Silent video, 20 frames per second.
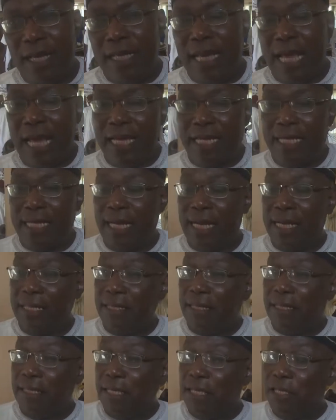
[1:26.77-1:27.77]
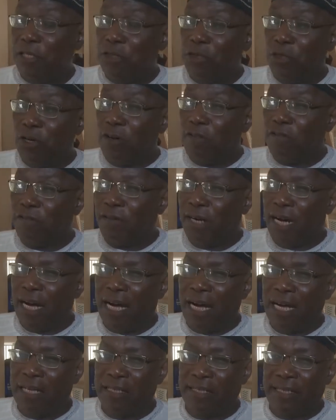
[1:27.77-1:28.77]
Like the issue of
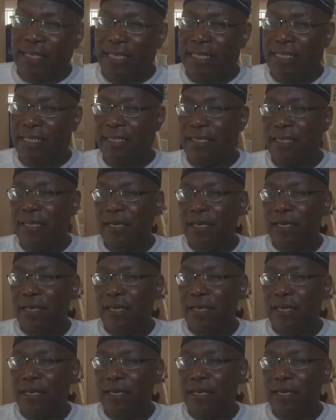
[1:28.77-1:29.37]
states,